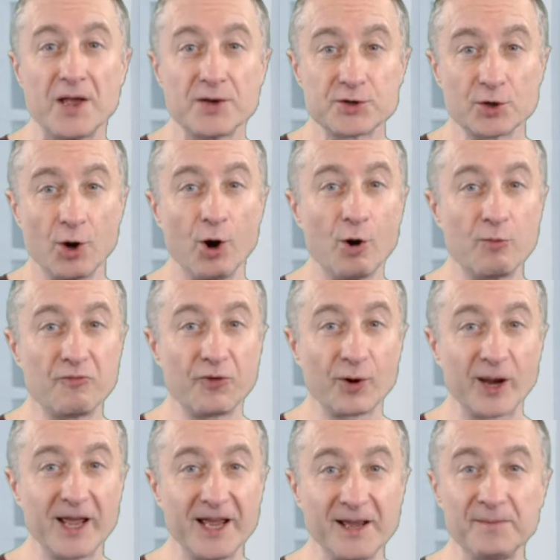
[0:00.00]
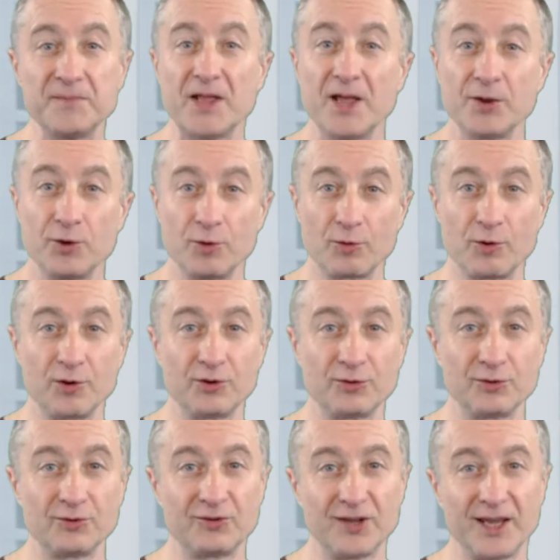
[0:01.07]
So hopefully you're going
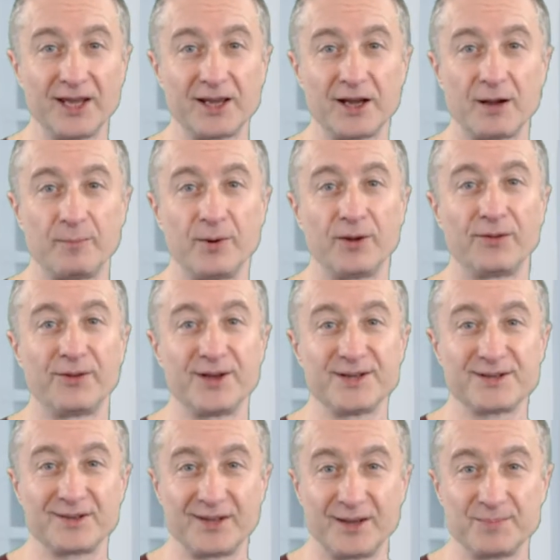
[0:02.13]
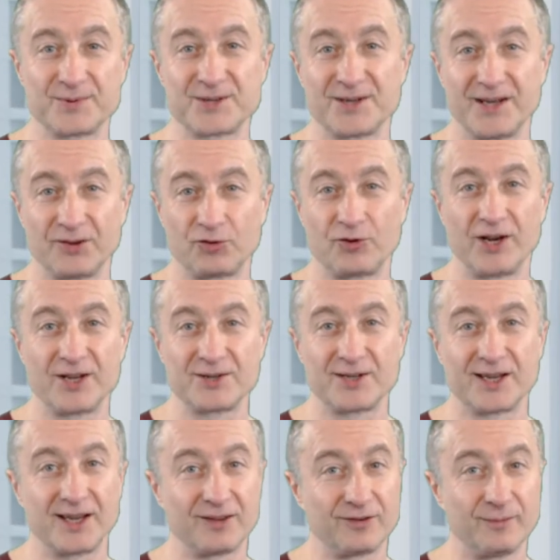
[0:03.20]
to take up on these tips and tricks
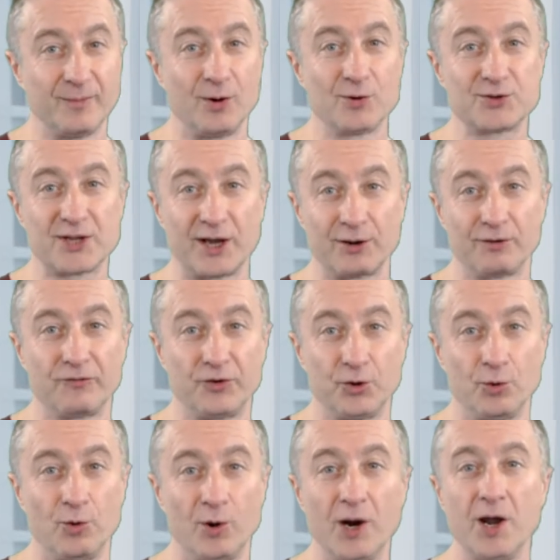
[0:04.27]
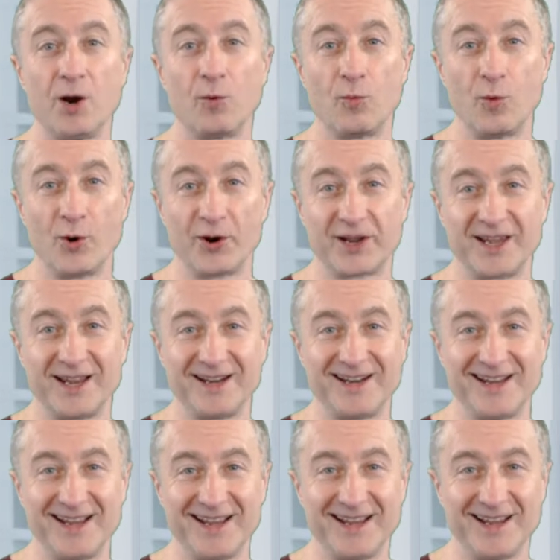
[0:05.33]
and get the most out of your working
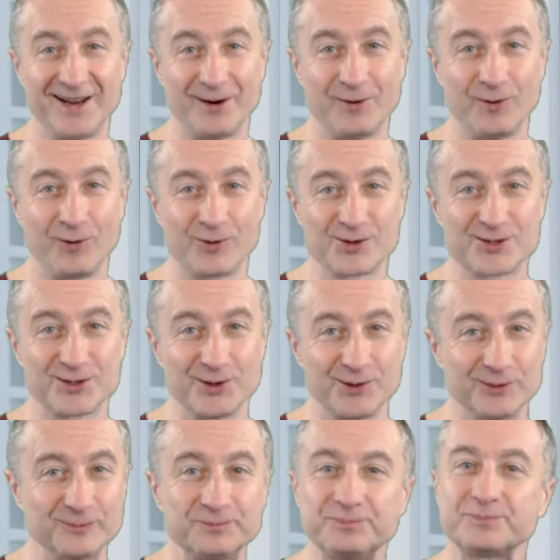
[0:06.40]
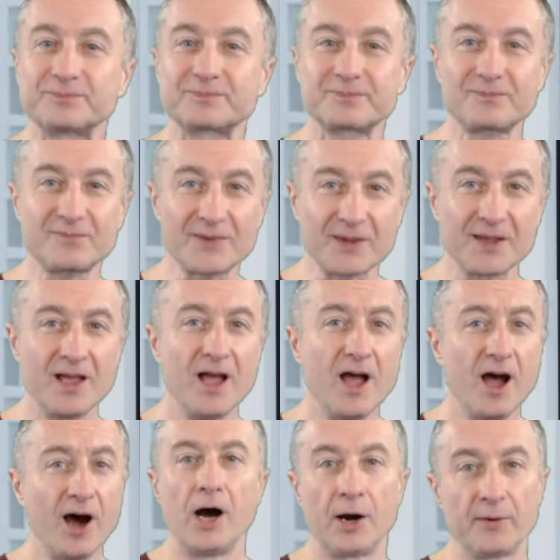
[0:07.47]
day here also.
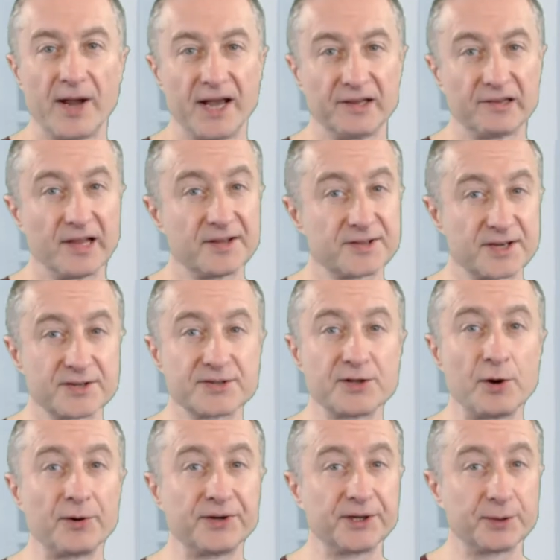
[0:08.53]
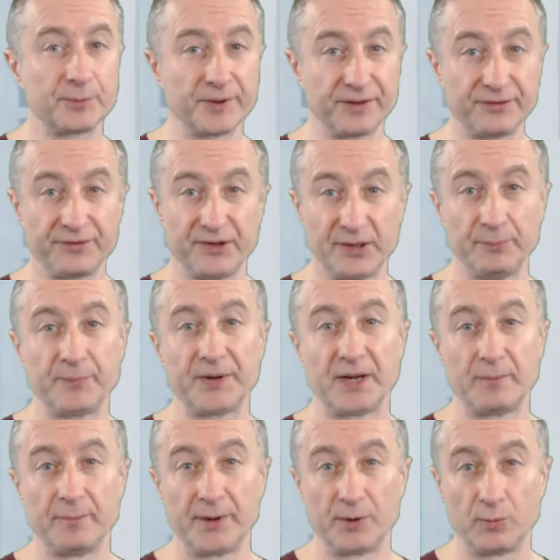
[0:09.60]
Alright, let's get started with tip
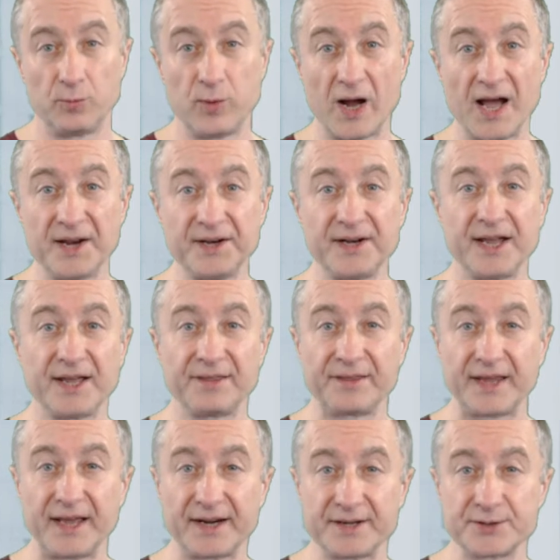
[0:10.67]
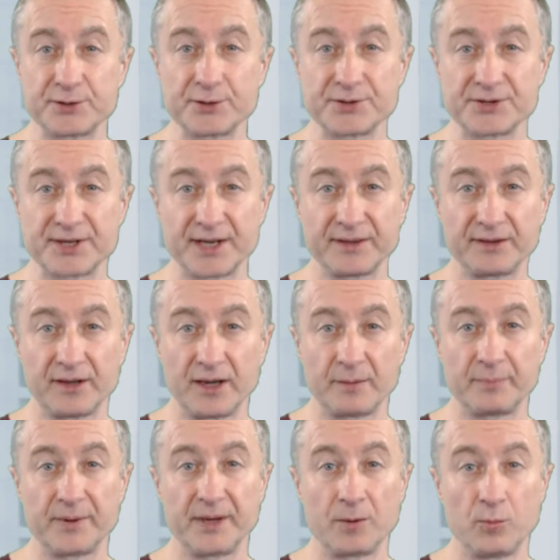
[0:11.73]
number 1, and that is to set
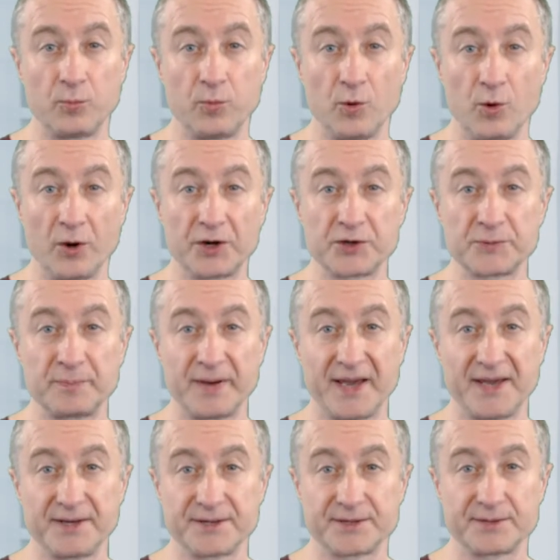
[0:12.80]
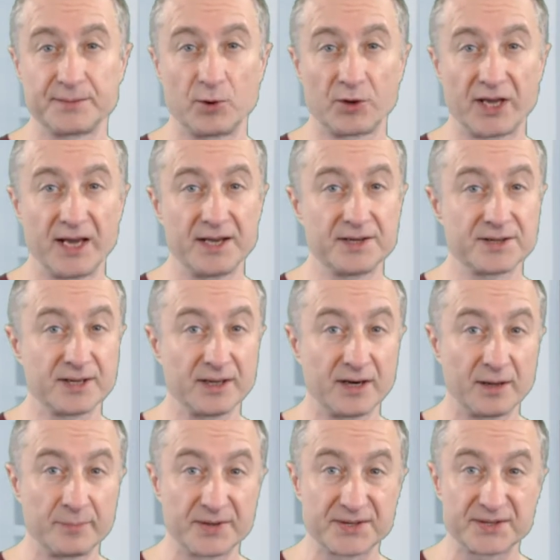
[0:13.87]
up a workspace. Okay, set
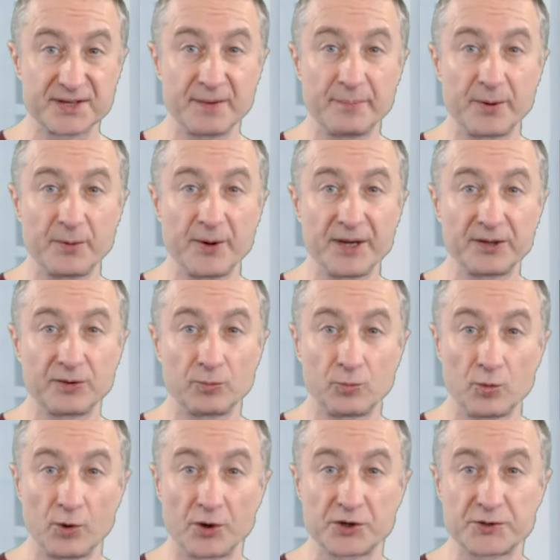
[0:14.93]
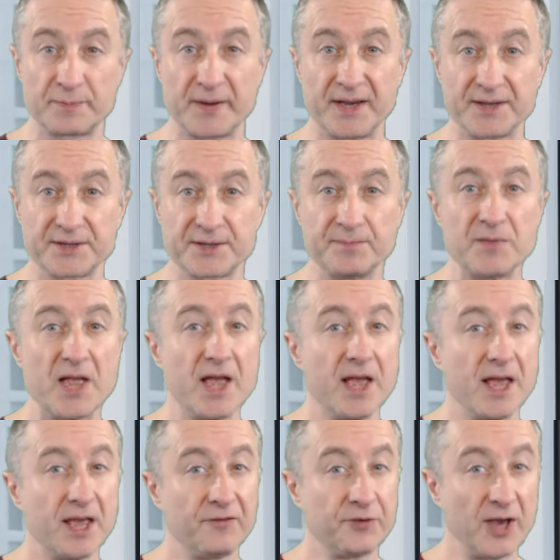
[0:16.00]
up a separate workspace.
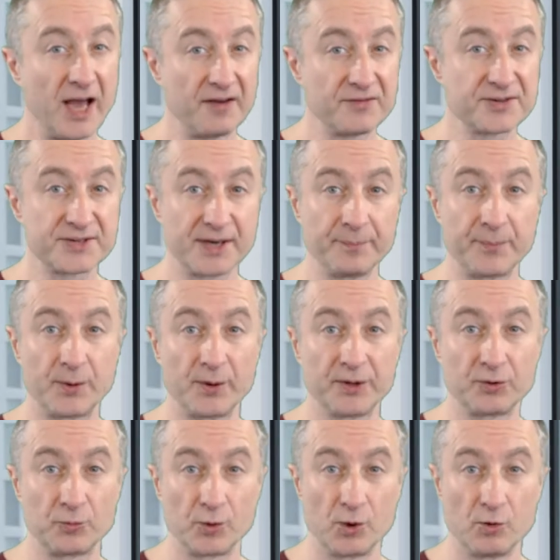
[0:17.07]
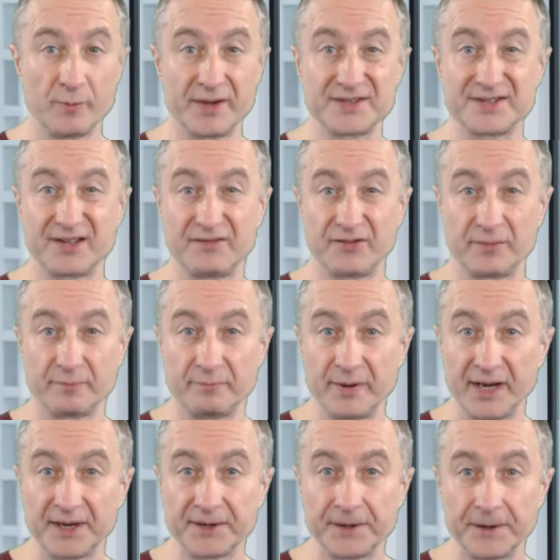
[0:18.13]
If you have a separate room, it's even
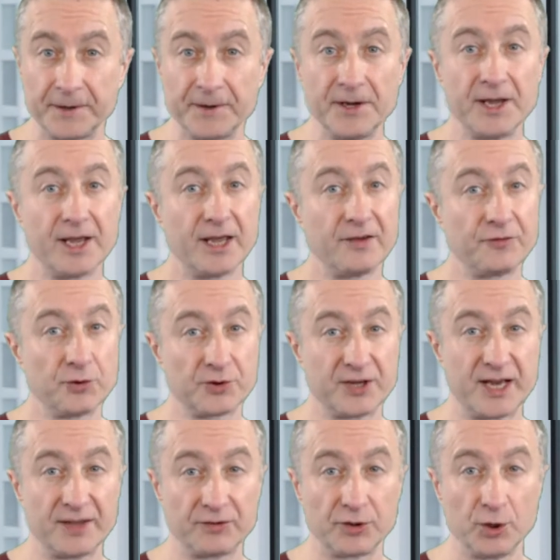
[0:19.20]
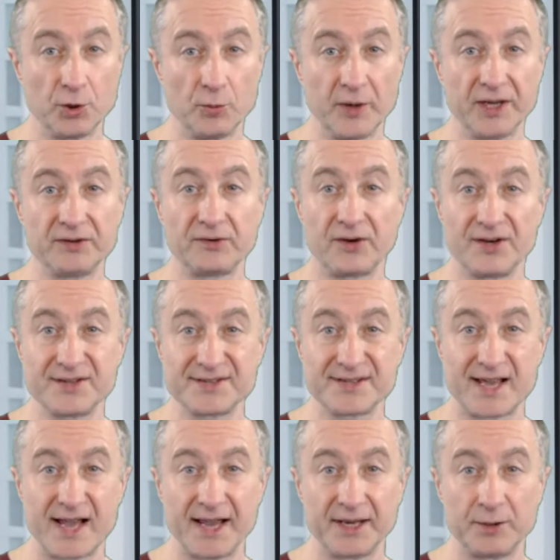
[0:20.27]
better. If you can't do it,
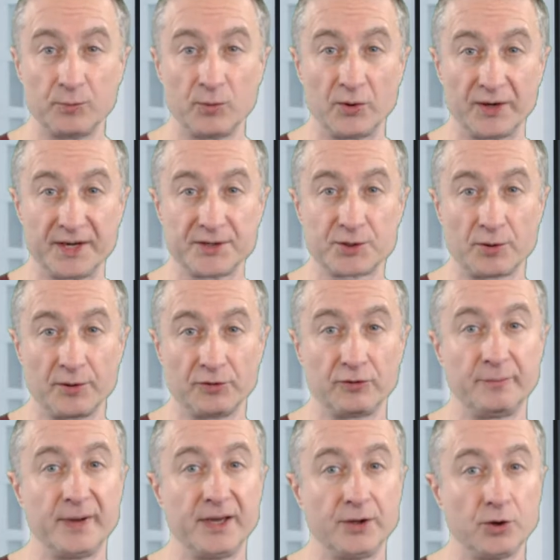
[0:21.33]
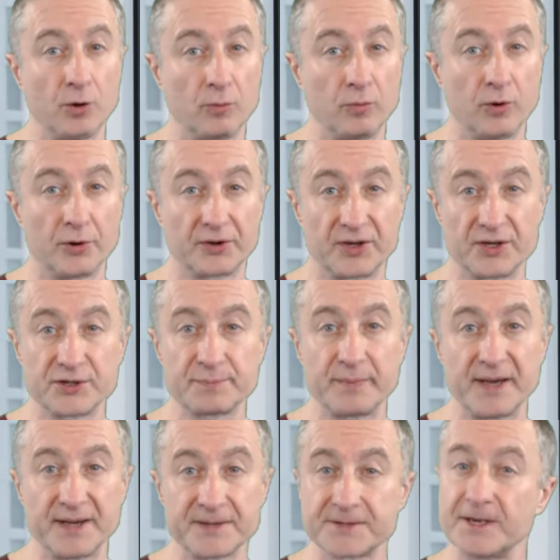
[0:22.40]
decide what is going to be your working
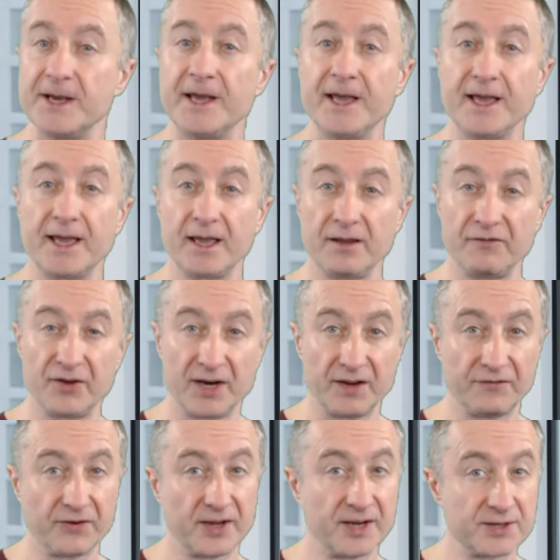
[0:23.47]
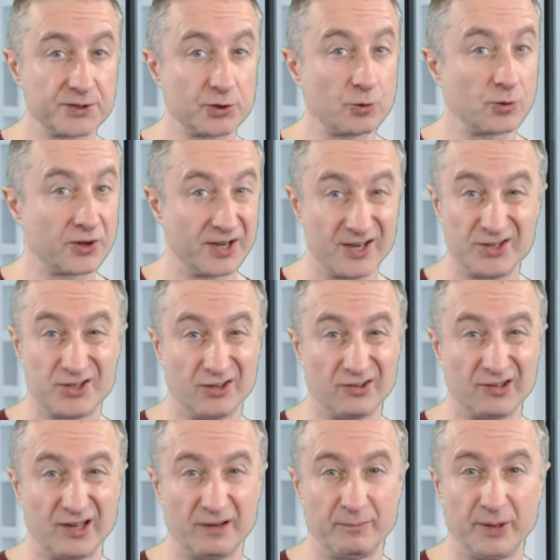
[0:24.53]
space. Even if it is your kitchen
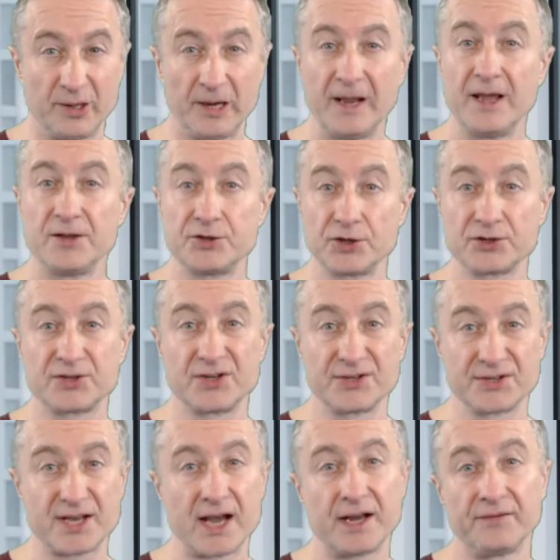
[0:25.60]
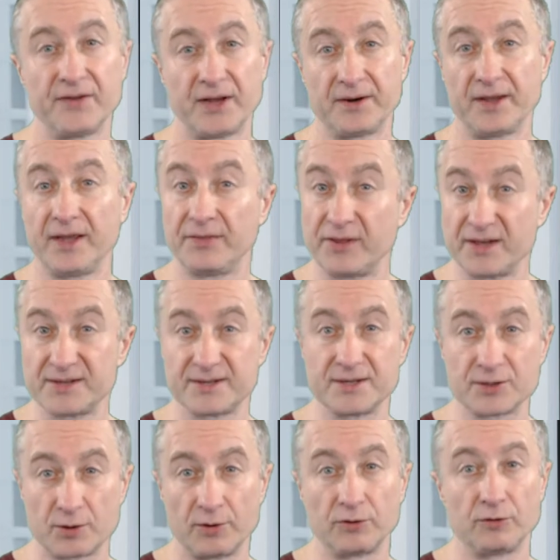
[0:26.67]
table, just decide that this
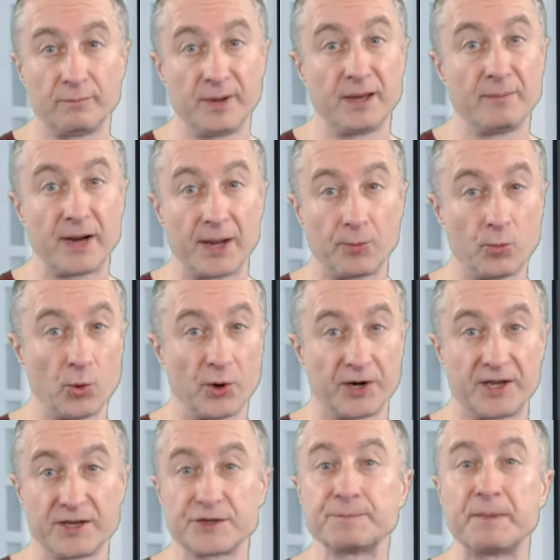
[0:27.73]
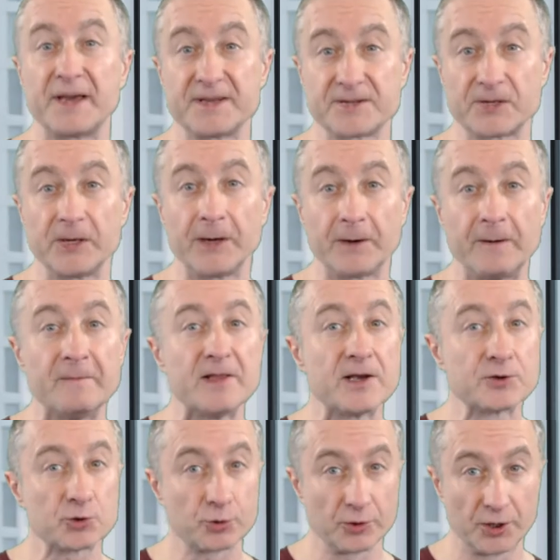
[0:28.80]
is going to be my working space here.
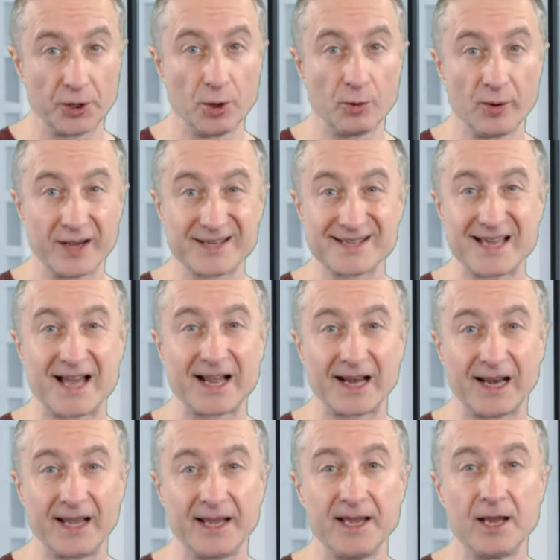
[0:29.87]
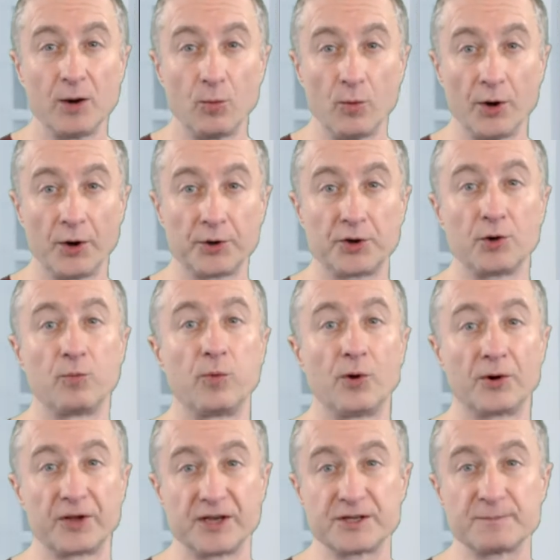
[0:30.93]
So you know exactly where your
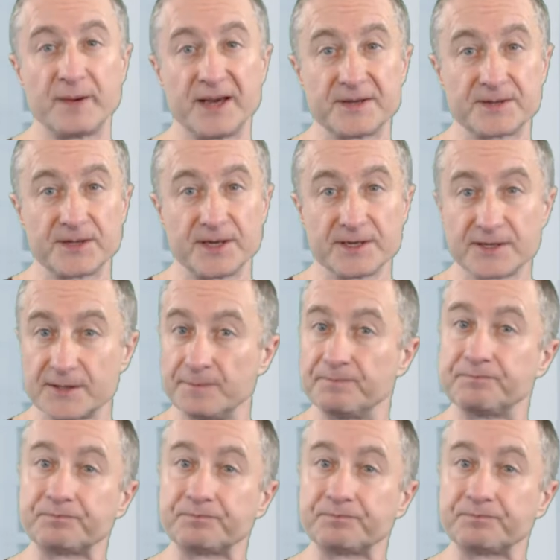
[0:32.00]
working space is.